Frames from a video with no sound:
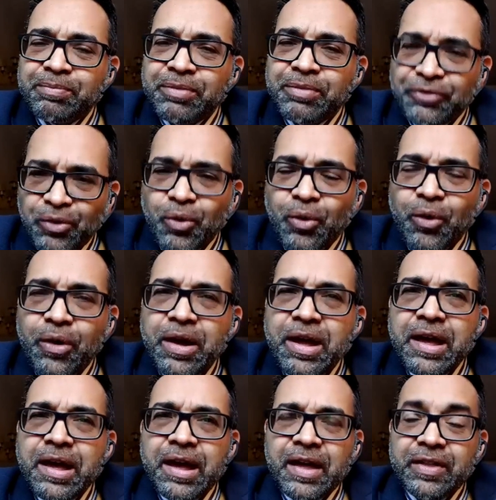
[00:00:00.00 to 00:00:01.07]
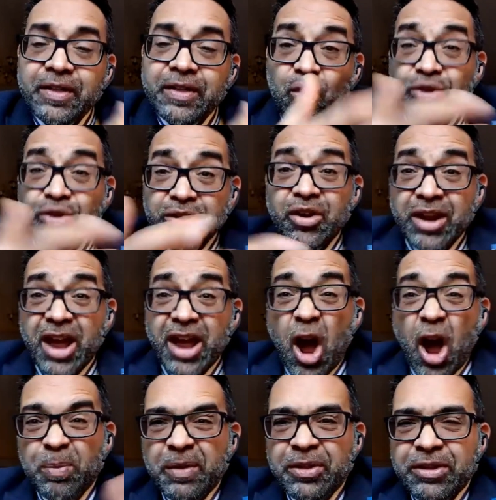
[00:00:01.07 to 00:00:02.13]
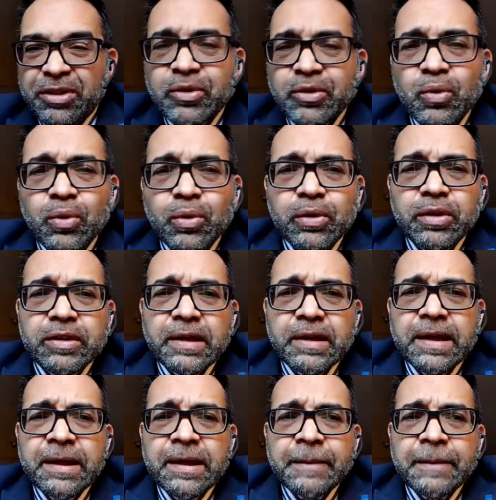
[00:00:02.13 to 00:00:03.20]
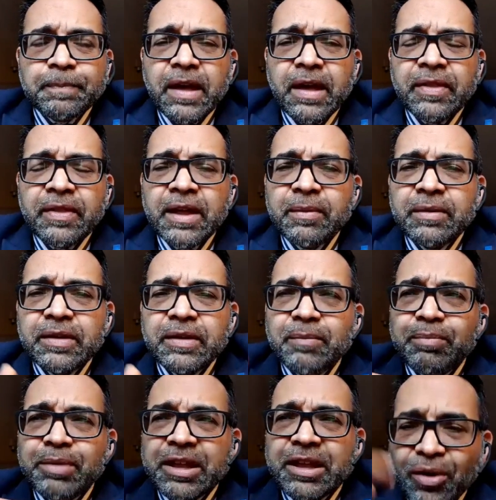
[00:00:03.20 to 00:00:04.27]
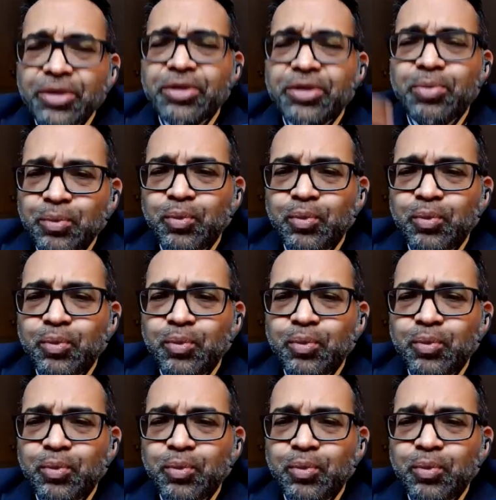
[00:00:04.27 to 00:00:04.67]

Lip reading: before. And so God kind of opened some doors. And then because